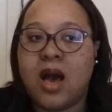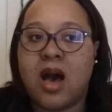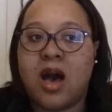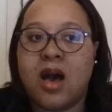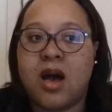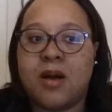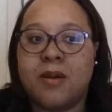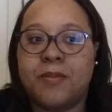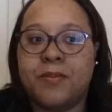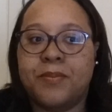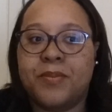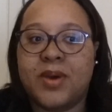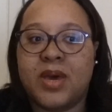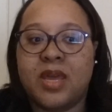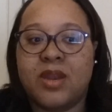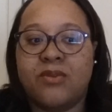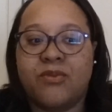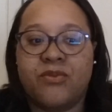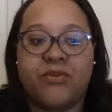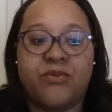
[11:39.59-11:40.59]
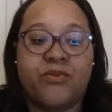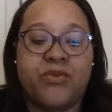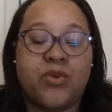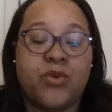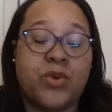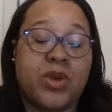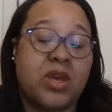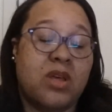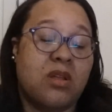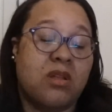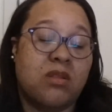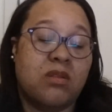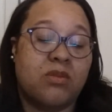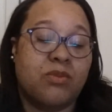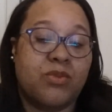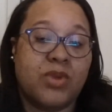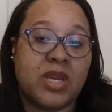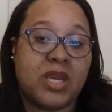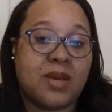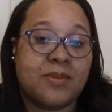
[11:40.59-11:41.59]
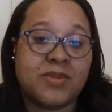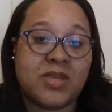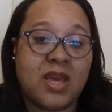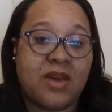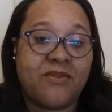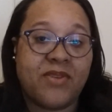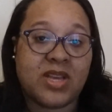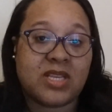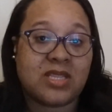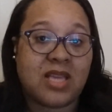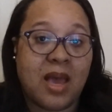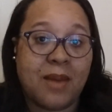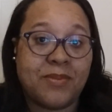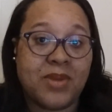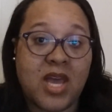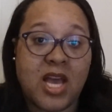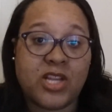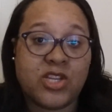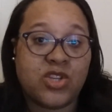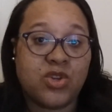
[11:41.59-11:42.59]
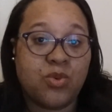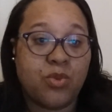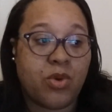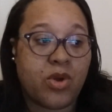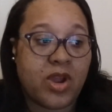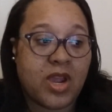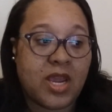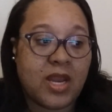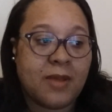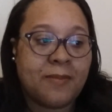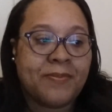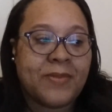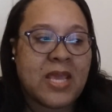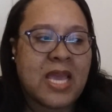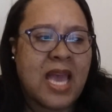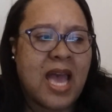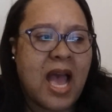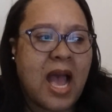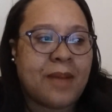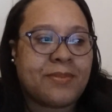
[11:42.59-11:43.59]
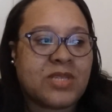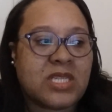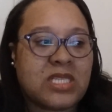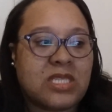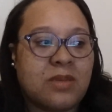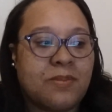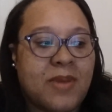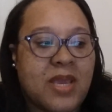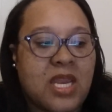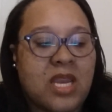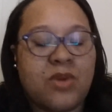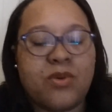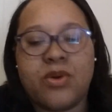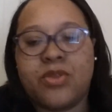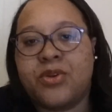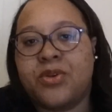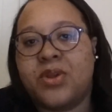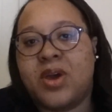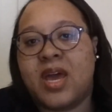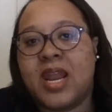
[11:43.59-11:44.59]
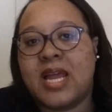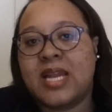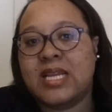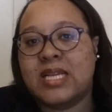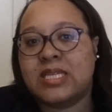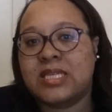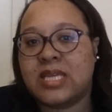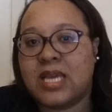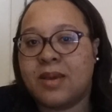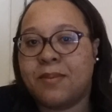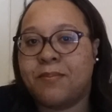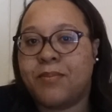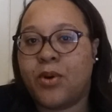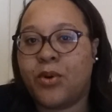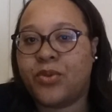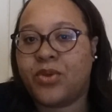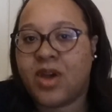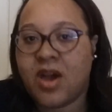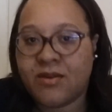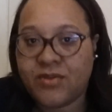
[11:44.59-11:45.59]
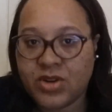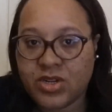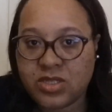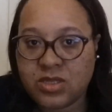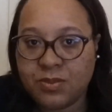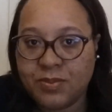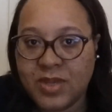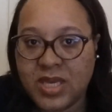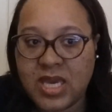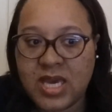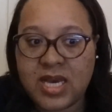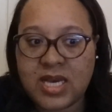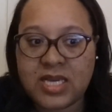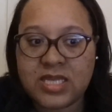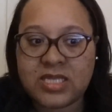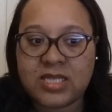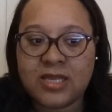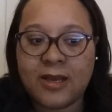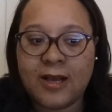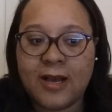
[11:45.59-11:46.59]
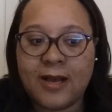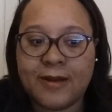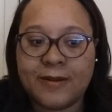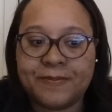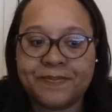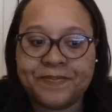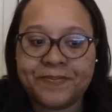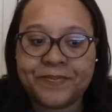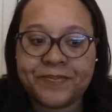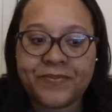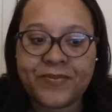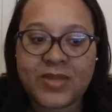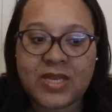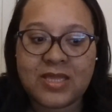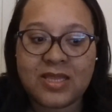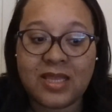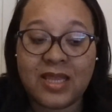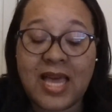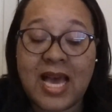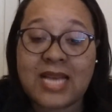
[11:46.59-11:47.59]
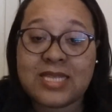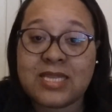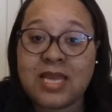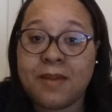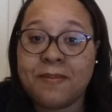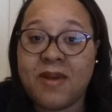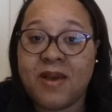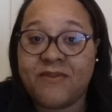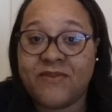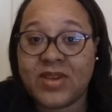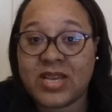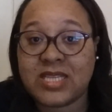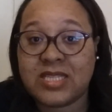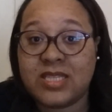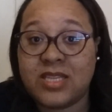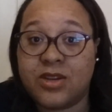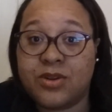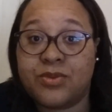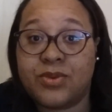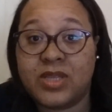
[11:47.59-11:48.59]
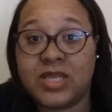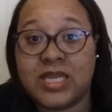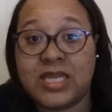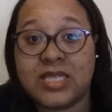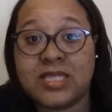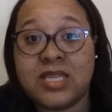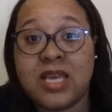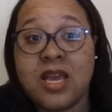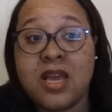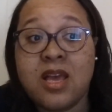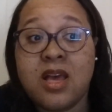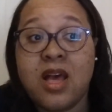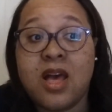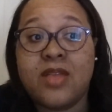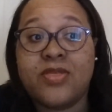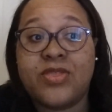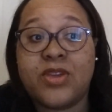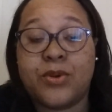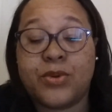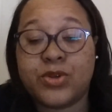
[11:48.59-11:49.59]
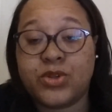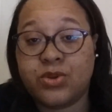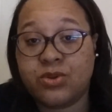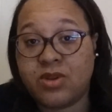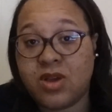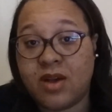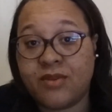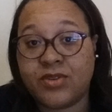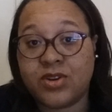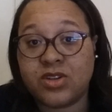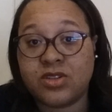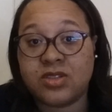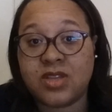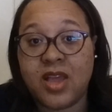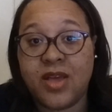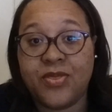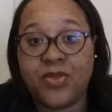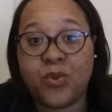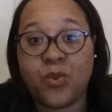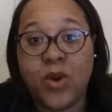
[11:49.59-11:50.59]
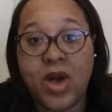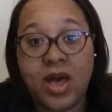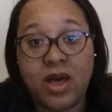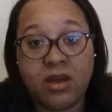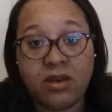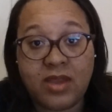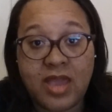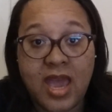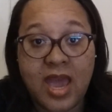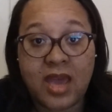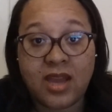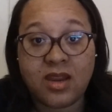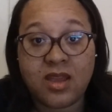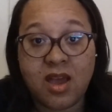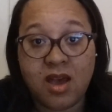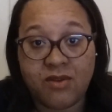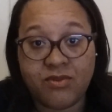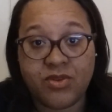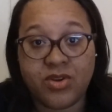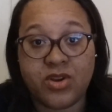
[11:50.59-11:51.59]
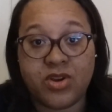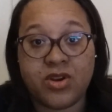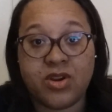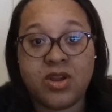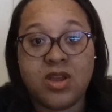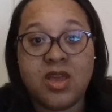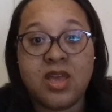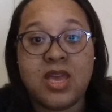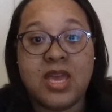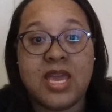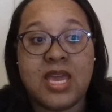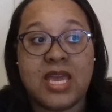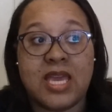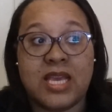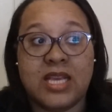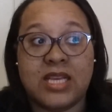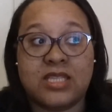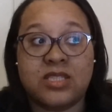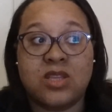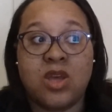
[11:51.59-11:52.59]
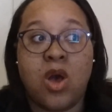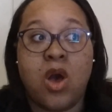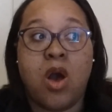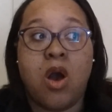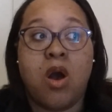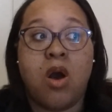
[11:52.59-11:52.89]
But for real, when it comes to FX, I'm not too worried. I'm just debating whether or not I need to get both covers because the last time FX did a release, there were two covers, and the Wildcat cover is